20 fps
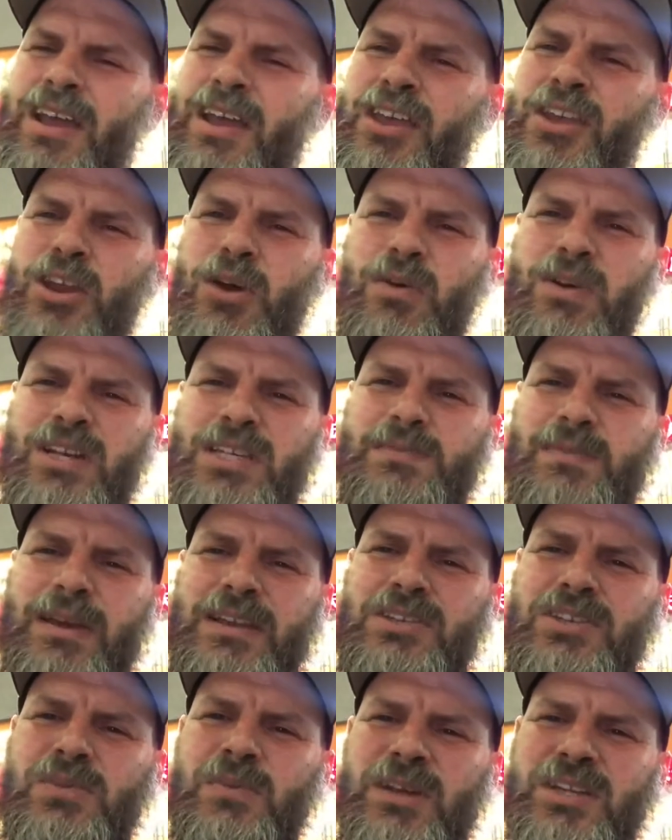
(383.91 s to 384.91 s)
You don't want to
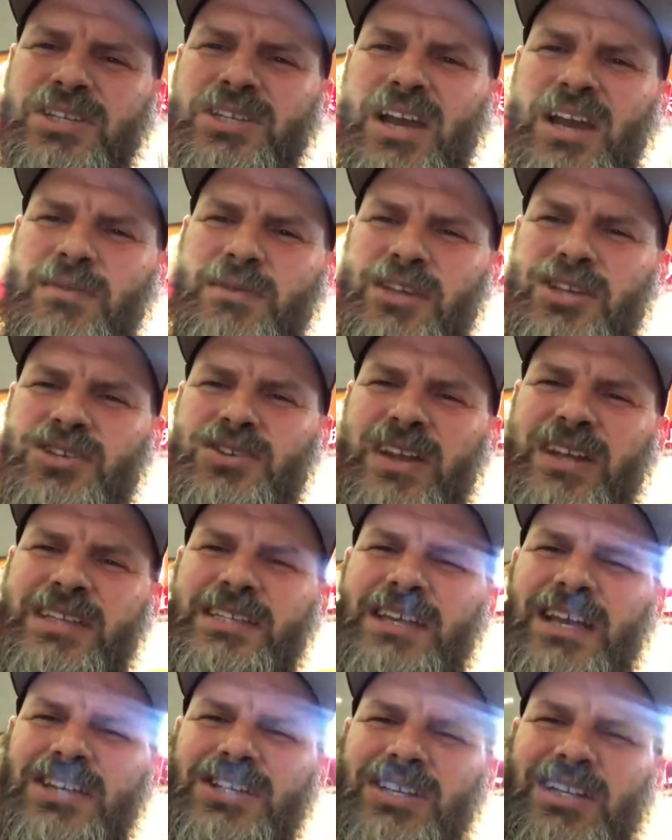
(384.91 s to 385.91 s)
spend too much time in the train
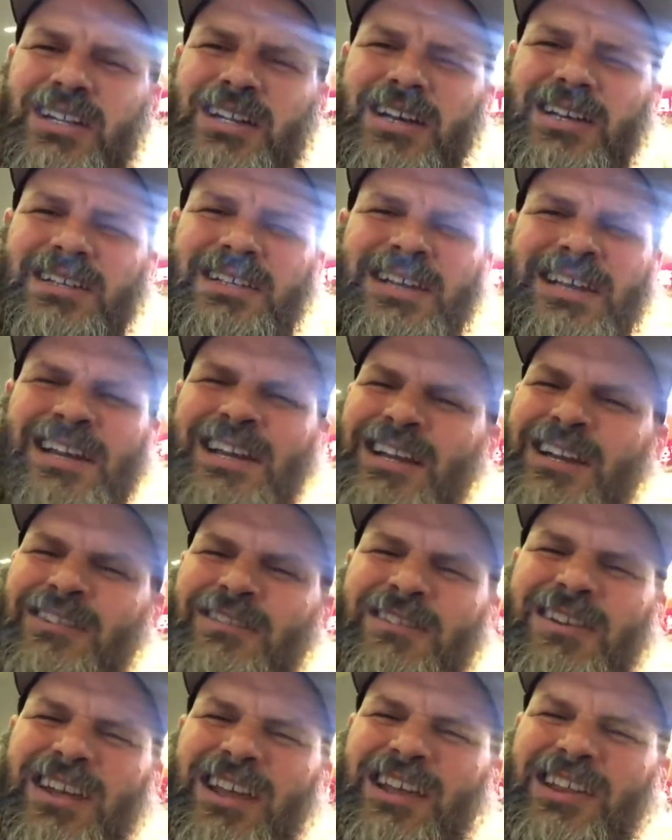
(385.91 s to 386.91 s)
station because
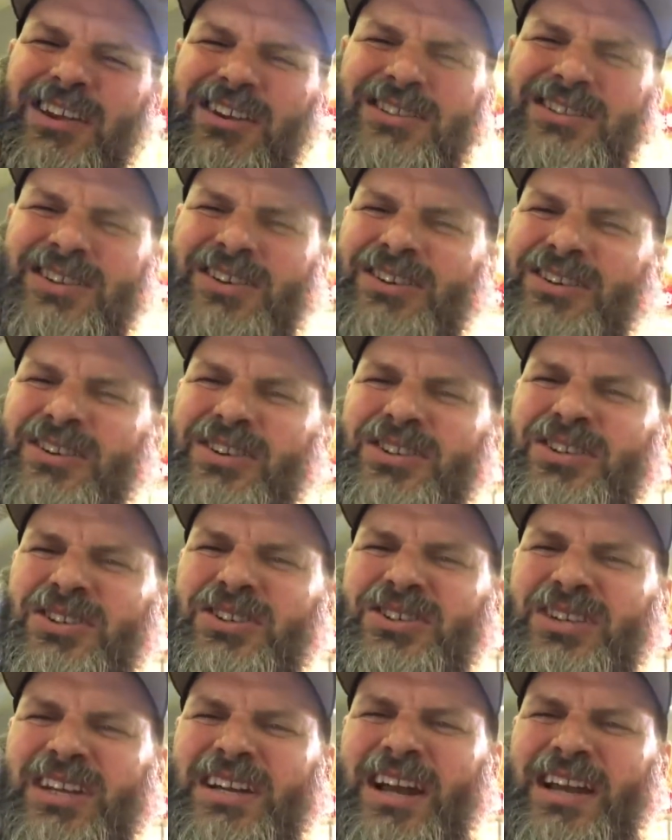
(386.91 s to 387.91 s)
really there's
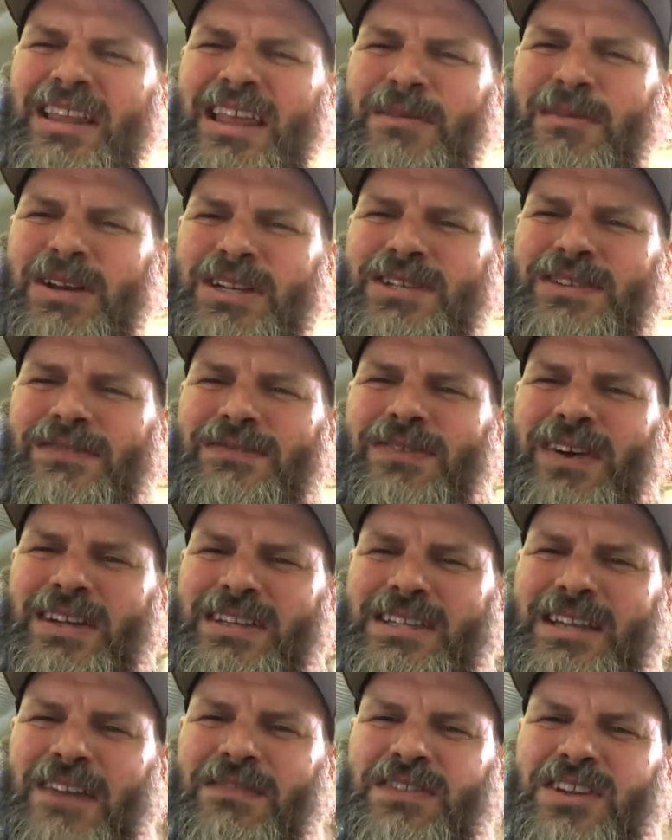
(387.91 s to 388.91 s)
usually not that much fun
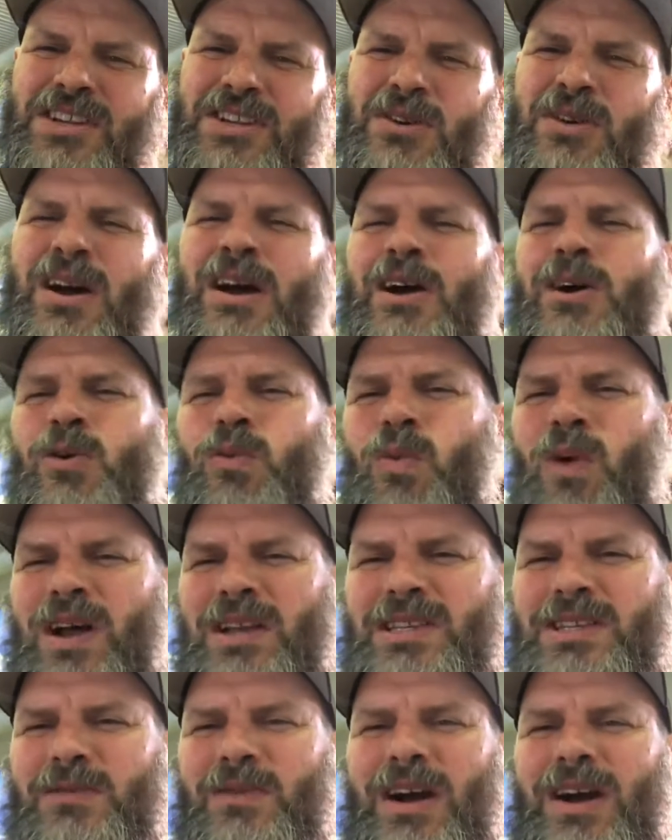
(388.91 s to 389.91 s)
stuff to do.
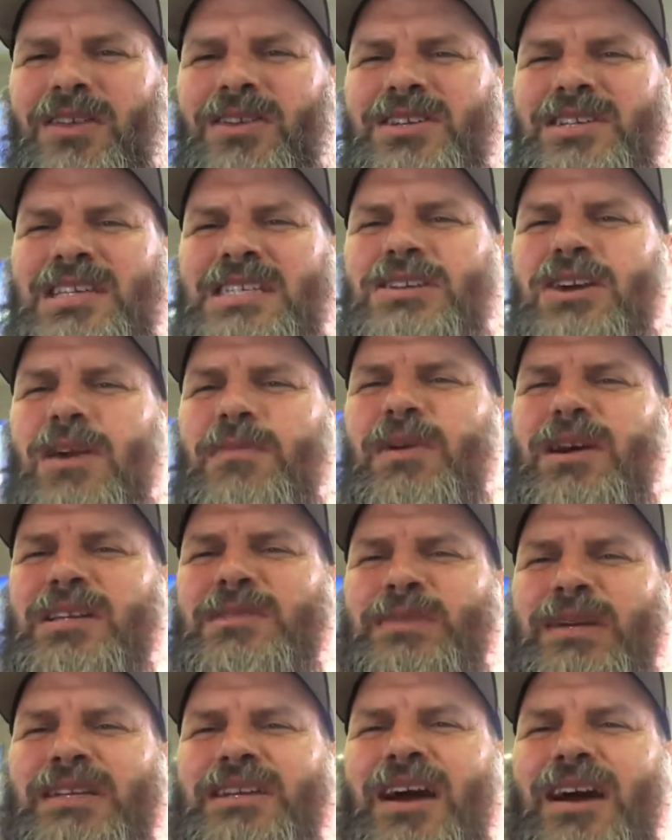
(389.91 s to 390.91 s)
Once in a while, there's a
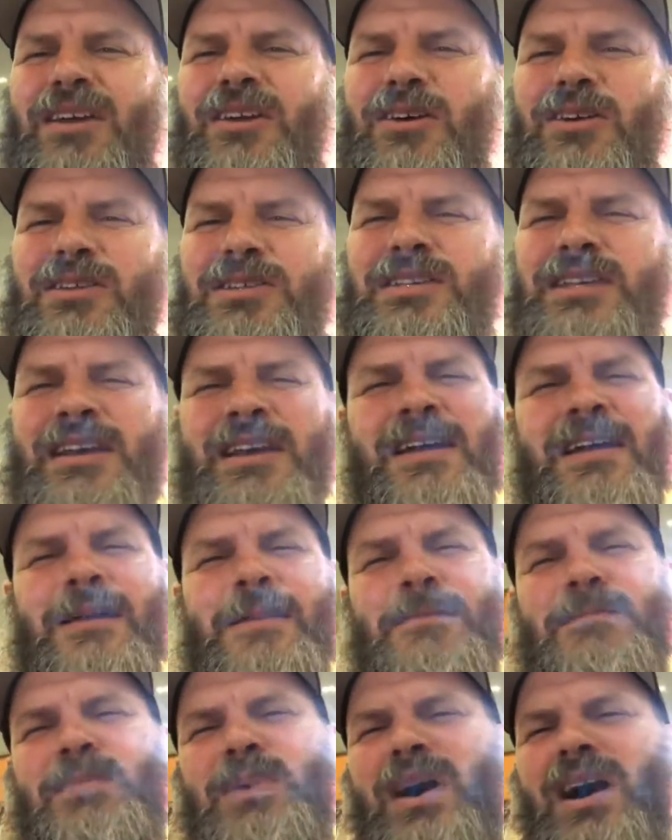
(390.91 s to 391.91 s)
Starbucks, McDonald's,
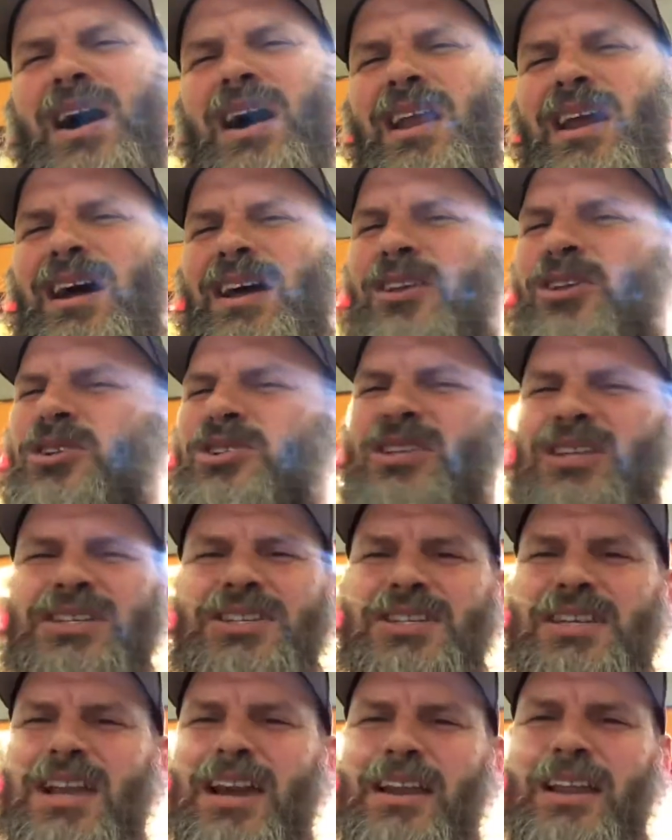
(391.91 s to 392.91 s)
but usually
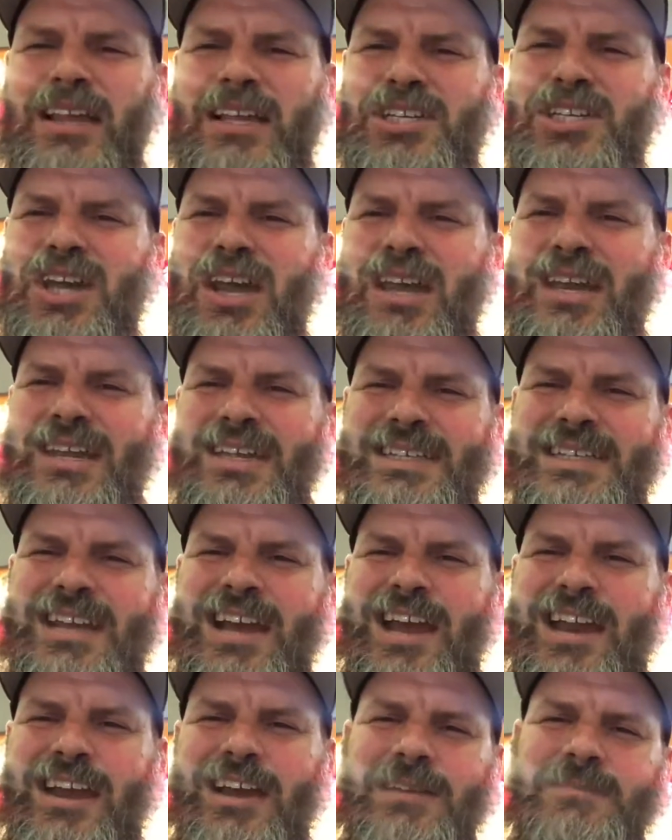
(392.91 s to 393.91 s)
just kind of like Chinese
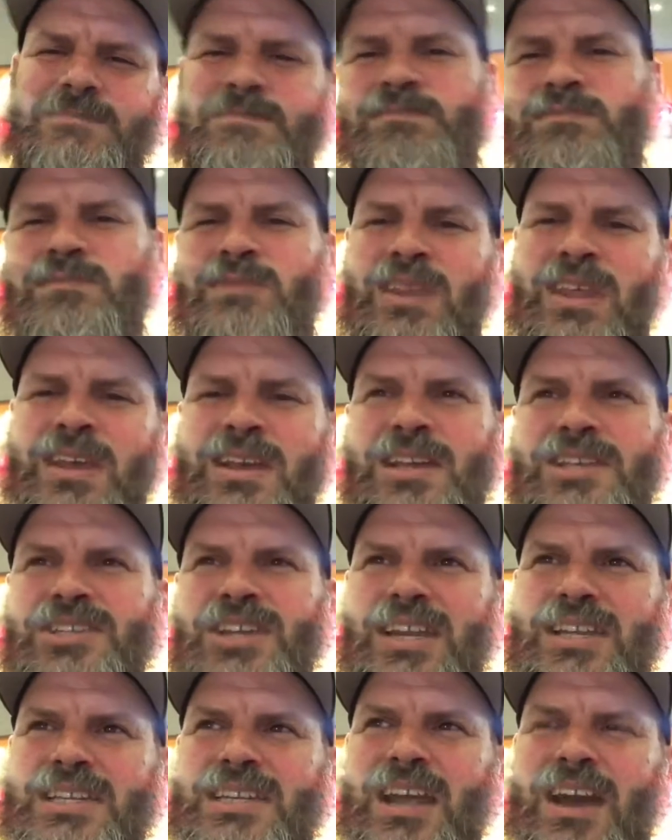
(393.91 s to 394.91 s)

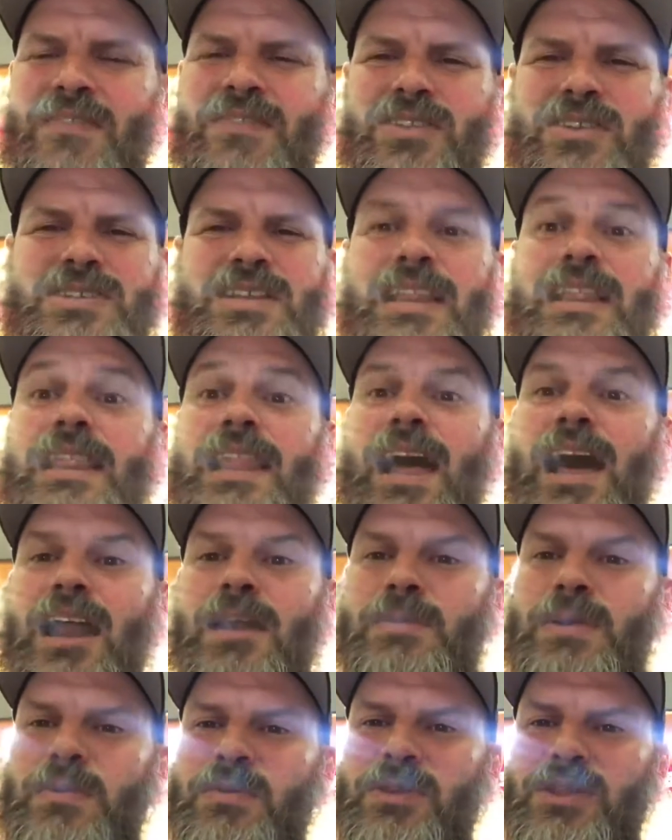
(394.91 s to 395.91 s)
stuff, and there's a lot
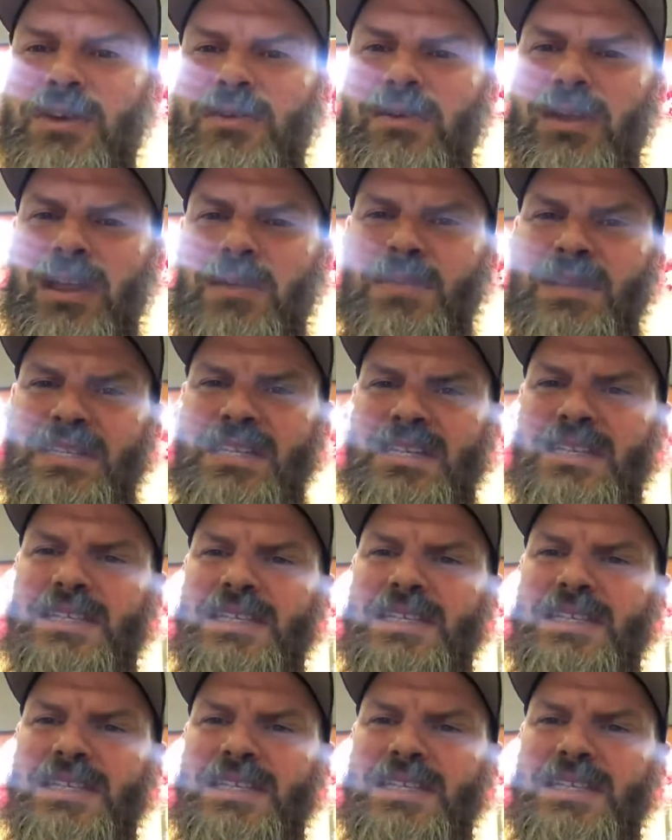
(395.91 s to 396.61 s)
of people and they're really busy.